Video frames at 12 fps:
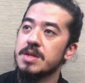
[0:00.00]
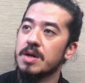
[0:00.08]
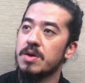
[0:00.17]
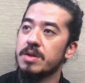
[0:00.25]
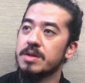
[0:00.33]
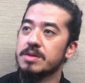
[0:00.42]
the
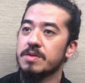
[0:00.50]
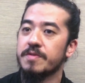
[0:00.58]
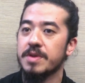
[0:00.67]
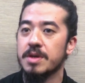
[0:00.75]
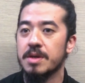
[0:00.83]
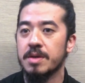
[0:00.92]
context of
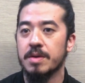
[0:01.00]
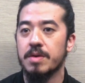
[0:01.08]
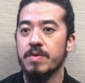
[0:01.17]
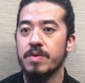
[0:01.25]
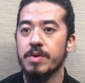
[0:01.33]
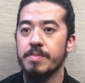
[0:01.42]
the
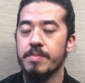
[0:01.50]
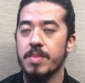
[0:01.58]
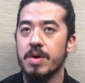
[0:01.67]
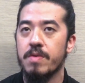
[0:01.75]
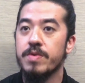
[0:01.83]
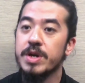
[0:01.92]

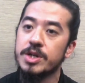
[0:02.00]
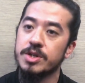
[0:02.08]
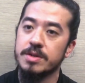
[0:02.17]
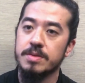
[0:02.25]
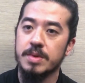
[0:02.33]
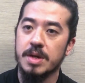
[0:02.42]

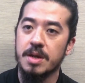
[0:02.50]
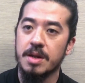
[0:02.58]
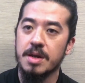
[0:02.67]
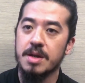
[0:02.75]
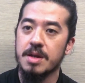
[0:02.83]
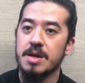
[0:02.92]
region
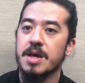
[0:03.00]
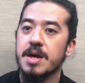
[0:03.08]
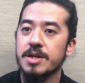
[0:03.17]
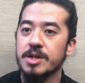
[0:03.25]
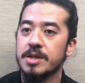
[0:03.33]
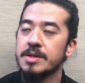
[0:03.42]
in
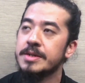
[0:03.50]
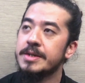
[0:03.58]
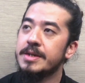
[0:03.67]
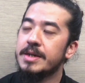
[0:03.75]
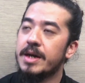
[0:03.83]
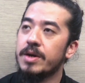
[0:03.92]
Asia.
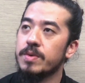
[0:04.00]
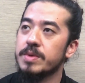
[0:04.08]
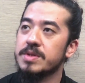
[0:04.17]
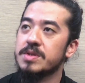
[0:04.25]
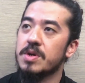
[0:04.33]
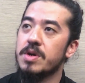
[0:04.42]
I
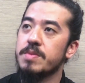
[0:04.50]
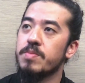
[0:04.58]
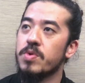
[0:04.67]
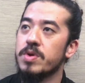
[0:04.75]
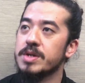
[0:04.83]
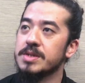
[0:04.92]
always saw it
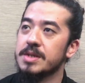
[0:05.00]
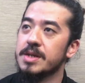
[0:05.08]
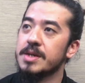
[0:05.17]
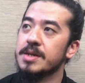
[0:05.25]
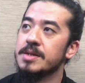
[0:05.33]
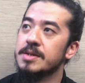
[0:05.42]
more as
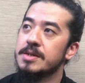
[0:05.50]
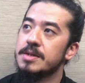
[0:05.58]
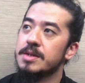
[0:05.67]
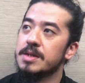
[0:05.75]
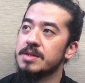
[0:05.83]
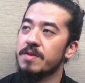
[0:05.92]
a
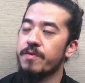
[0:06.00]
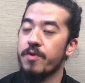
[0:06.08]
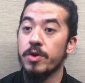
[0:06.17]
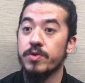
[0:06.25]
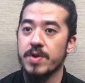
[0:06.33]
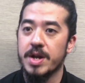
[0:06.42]

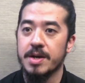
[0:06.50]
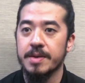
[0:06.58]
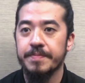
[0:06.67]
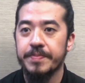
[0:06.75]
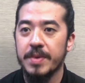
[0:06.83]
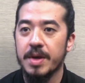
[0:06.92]
front runner.
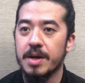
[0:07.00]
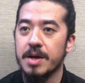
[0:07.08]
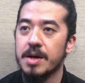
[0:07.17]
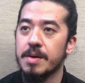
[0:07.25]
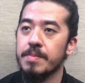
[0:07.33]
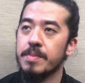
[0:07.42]

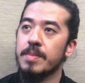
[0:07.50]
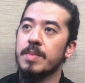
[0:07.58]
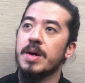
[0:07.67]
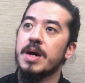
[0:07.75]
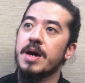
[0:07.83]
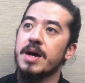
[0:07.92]

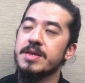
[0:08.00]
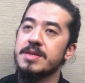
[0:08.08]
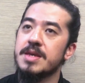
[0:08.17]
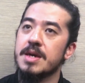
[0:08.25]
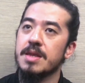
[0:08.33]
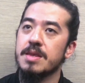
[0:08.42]
I
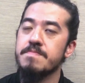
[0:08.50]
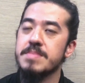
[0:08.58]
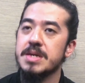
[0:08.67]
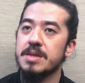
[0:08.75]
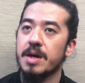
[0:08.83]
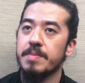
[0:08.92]
think in the
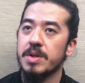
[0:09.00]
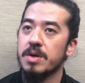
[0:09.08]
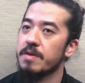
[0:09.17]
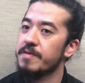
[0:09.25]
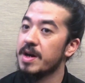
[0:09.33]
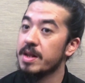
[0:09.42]
meantime, a
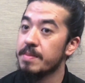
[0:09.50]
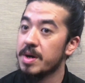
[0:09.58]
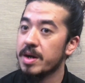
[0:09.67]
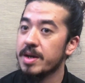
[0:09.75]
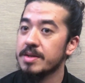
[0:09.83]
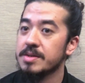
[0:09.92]
lot of other
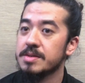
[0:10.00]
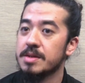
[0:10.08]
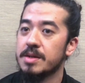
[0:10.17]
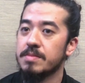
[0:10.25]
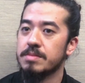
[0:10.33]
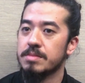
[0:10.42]
markets,
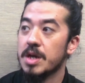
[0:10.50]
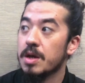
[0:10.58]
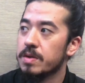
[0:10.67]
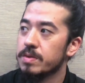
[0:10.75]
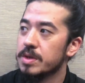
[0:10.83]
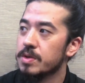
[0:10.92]

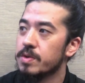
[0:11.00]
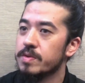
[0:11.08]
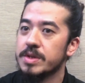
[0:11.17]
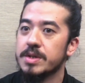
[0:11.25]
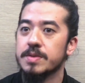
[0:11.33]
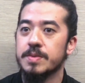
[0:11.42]
including
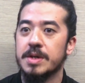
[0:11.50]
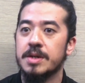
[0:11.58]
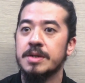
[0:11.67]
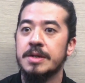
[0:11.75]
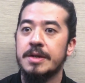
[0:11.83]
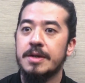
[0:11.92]
Korea as
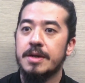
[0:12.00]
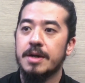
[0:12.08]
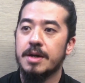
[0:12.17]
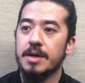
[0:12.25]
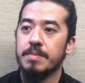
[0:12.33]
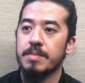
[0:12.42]
well,
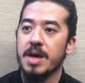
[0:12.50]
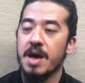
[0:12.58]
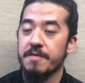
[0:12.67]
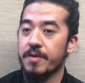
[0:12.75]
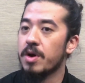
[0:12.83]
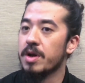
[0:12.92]

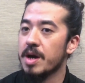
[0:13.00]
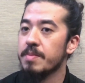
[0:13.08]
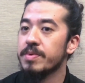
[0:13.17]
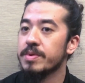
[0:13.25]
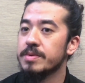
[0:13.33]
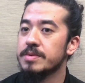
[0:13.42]
have caught
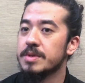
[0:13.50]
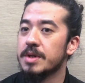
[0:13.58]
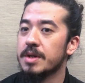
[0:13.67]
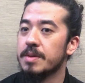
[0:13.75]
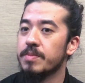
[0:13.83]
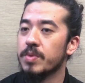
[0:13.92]
up
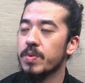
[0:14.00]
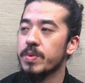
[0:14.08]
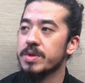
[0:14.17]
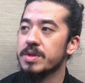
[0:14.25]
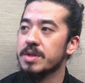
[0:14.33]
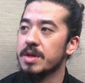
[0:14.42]

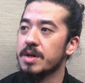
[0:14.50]
with